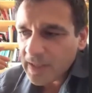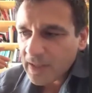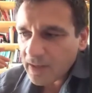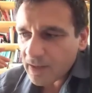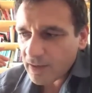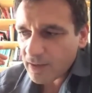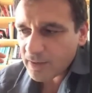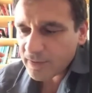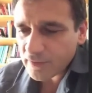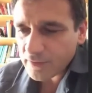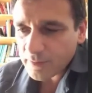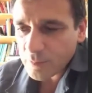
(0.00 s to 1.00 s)

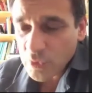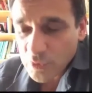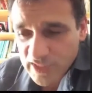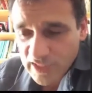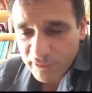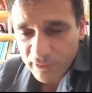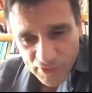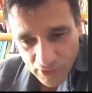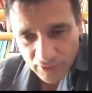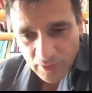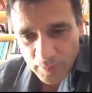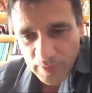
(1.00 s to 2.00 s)
the music for
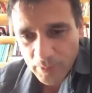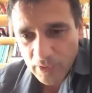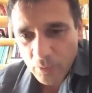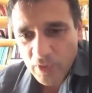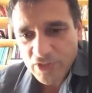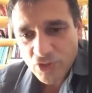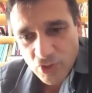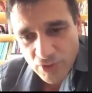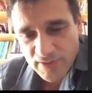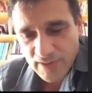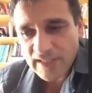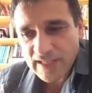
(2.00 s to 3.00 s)
certain people was just
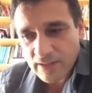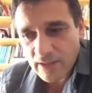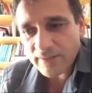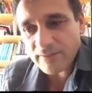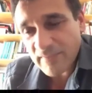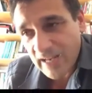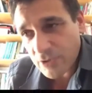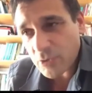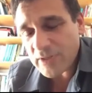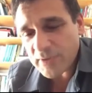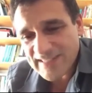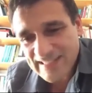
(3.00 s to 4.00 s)
actually
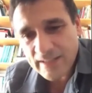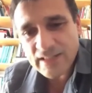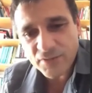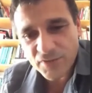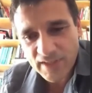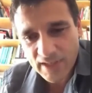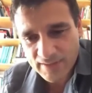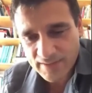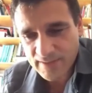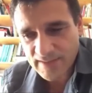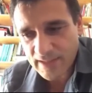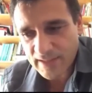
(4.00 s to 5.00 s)
a scientific
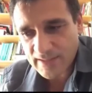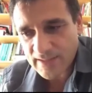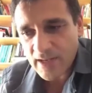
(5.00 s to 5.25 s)
exercise.